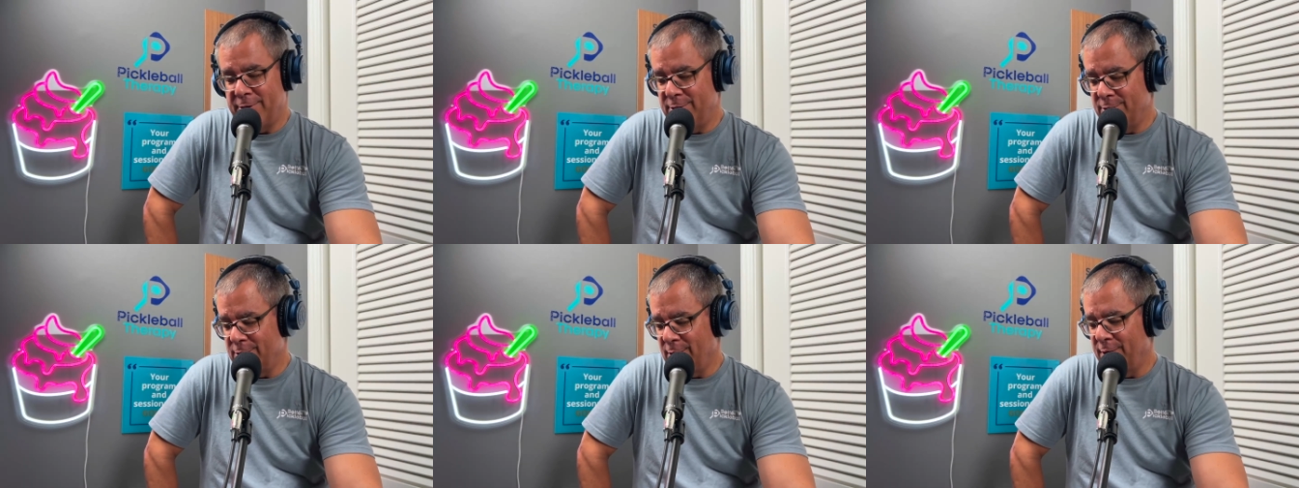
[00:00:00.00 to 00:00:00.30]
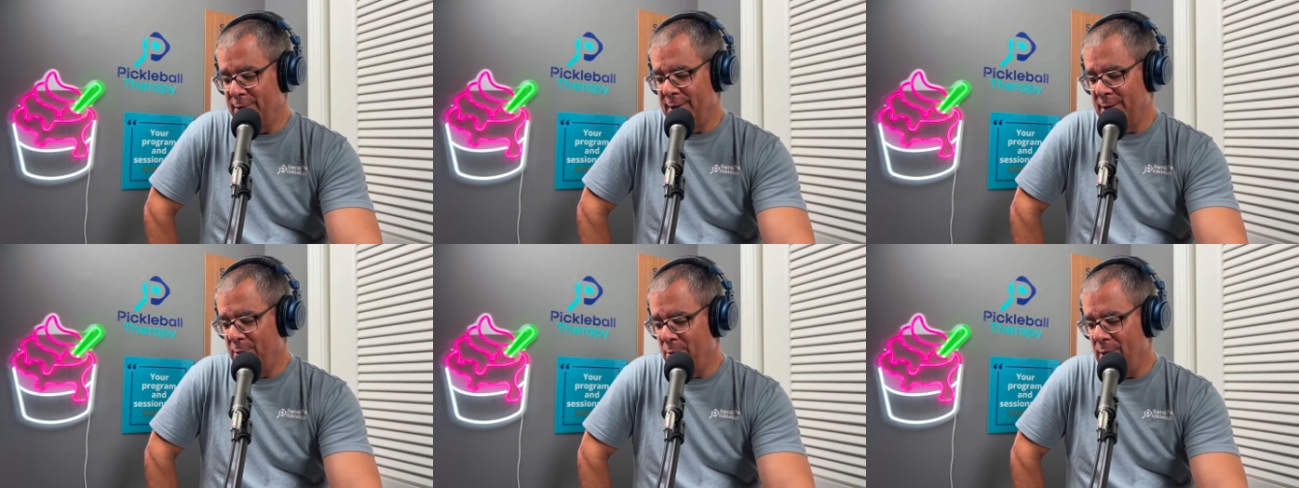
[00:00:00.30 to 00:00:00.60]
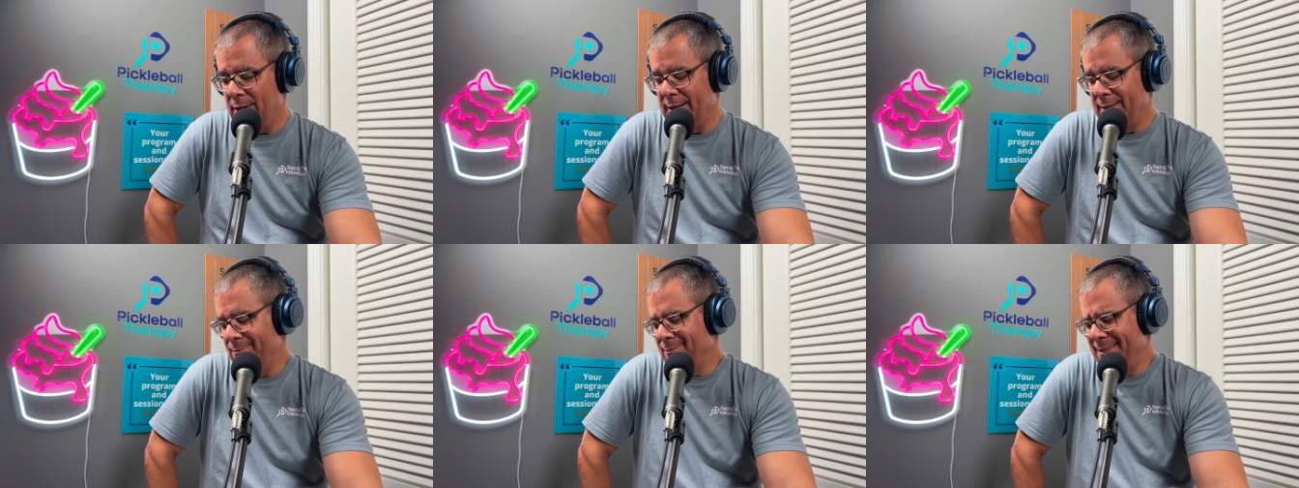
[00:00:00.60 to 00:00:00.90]
You solved it in
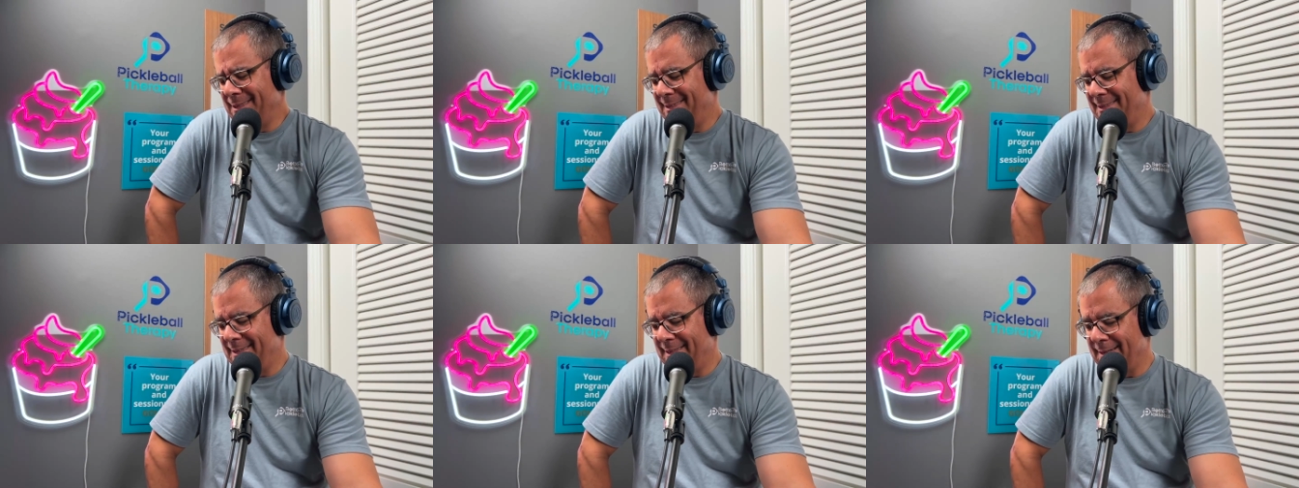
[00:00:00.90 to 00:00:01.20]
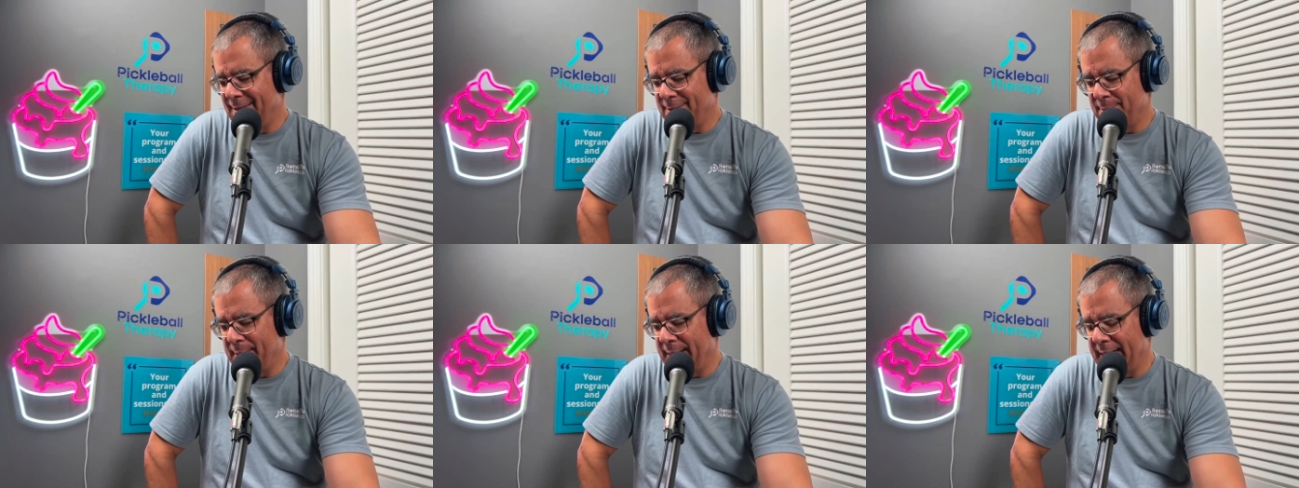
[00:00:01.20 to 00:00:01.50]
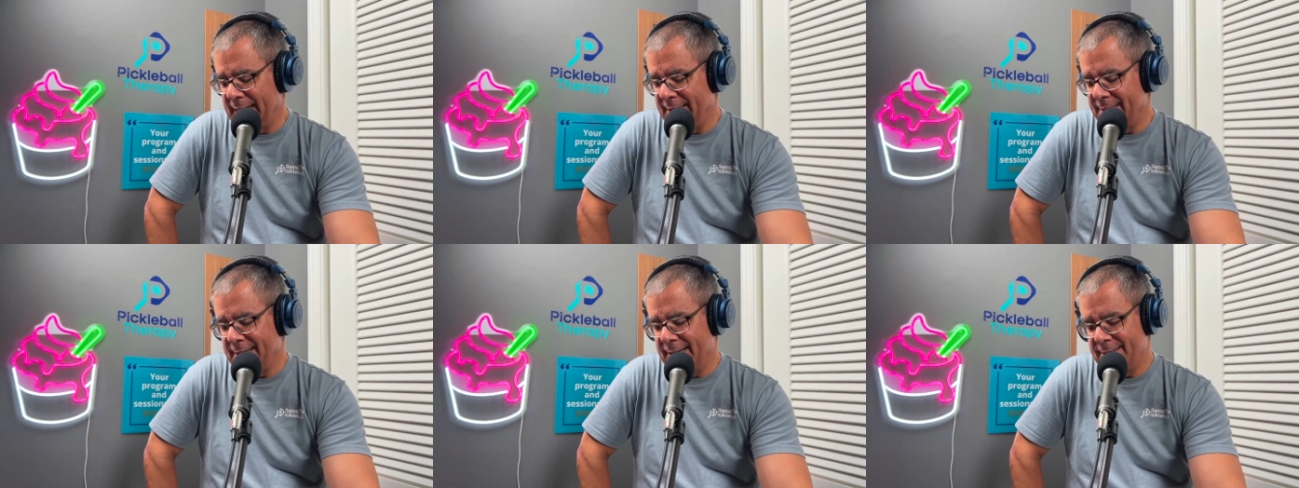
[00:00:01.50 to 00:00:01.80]
1, which doesn't
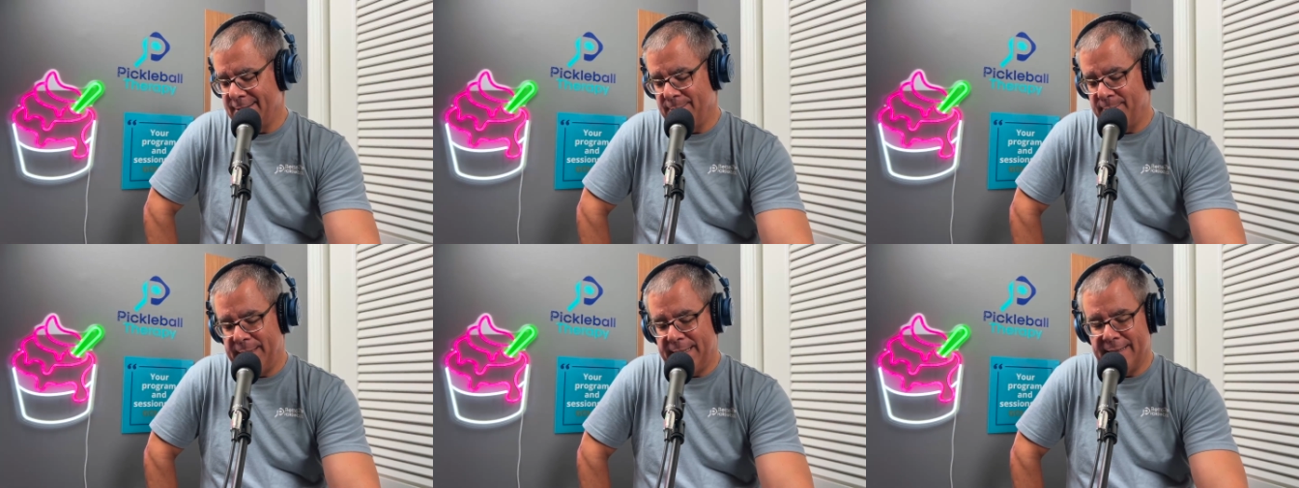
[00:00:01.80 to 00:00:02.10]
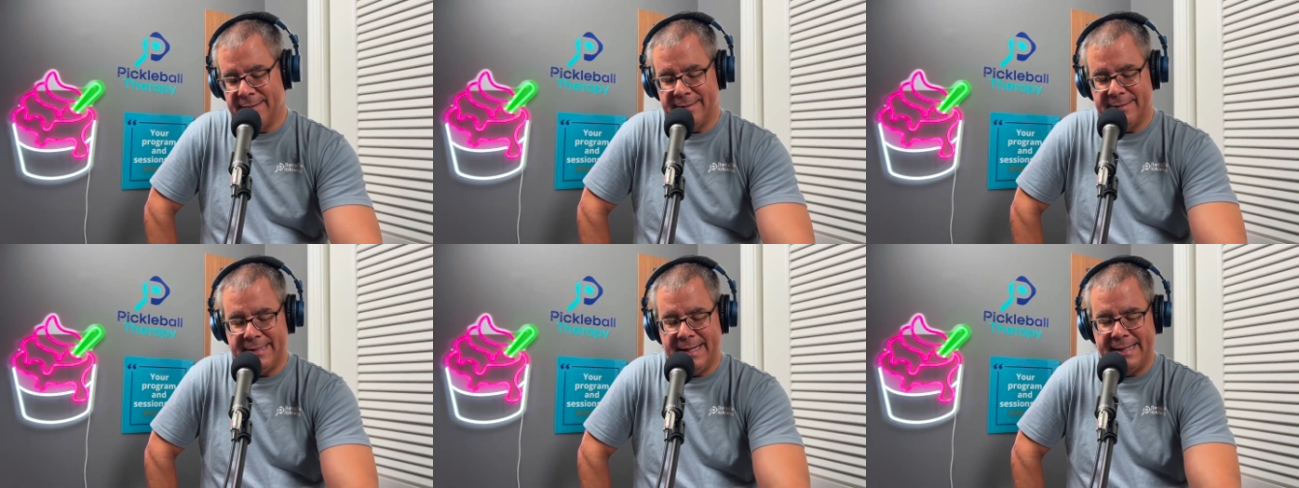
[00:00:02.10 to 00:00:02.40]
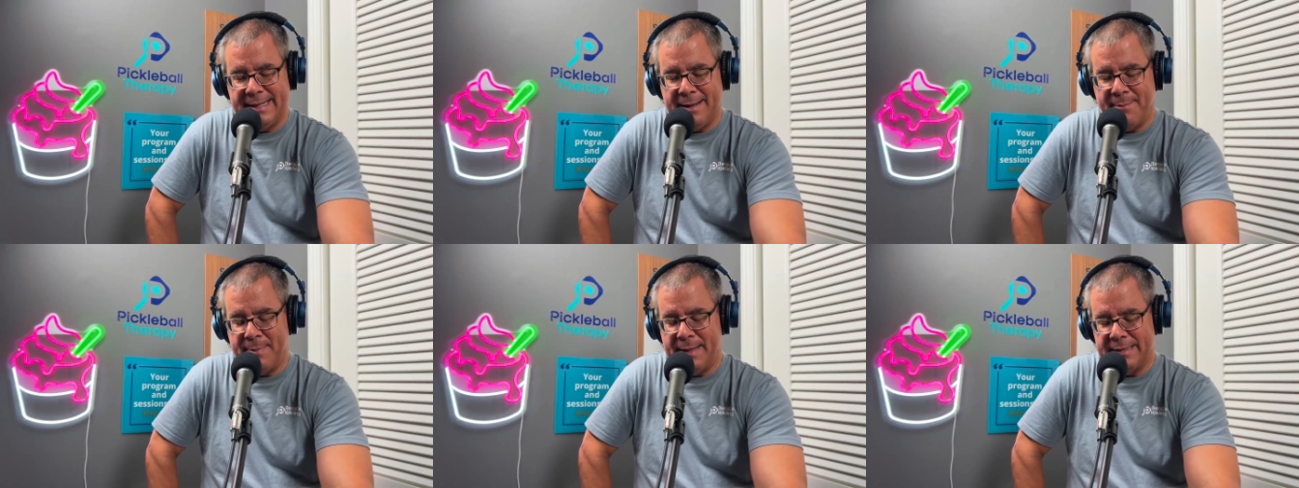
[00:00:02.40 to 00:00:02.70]
make any sense to me to
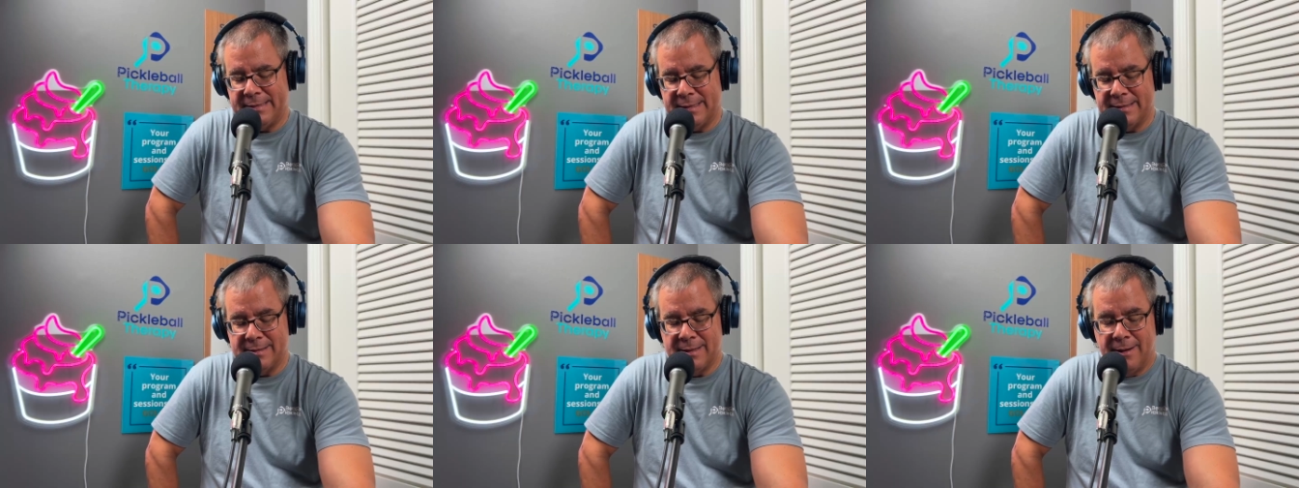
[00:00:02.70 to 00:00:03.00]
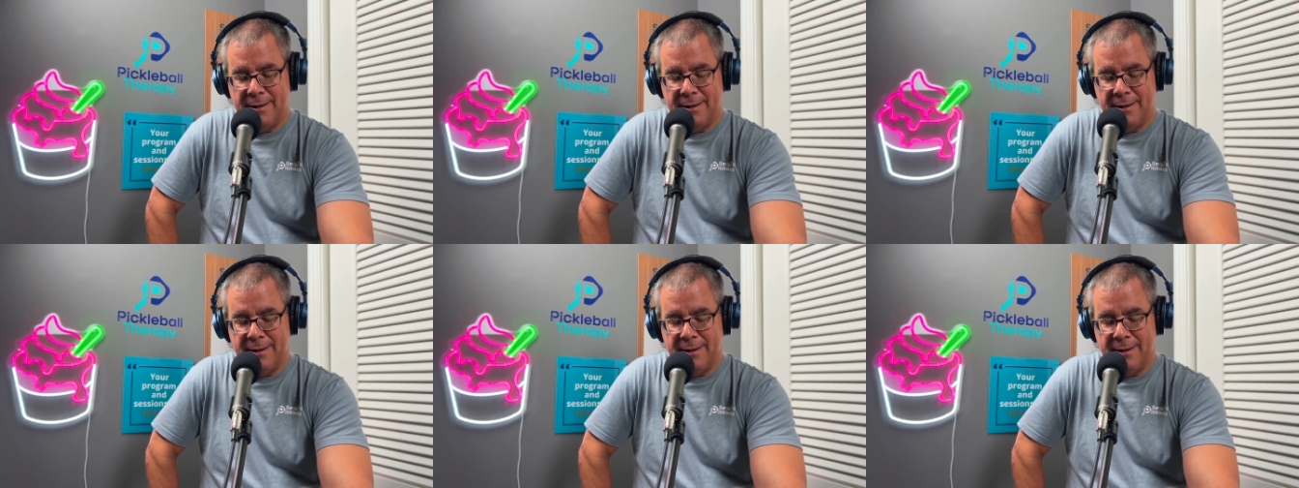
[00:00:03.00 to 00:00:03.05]
send that message.